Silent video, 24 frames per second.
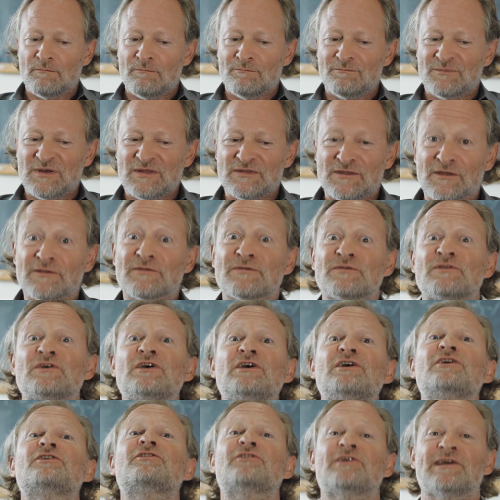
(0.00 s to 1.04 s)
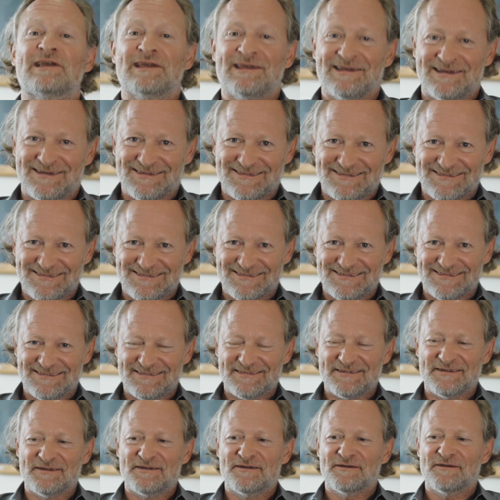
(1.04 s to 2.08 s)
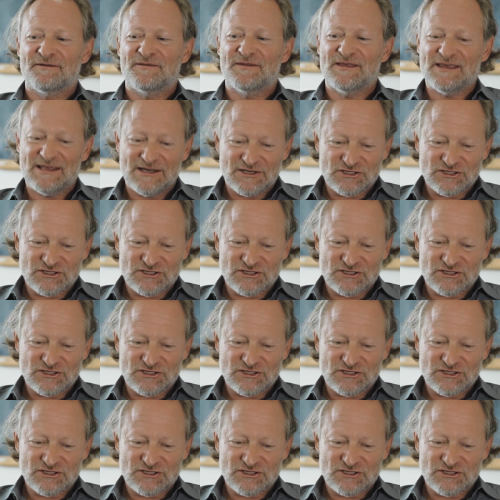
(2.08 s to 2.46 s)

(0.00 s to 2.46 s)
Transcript: But the theory, the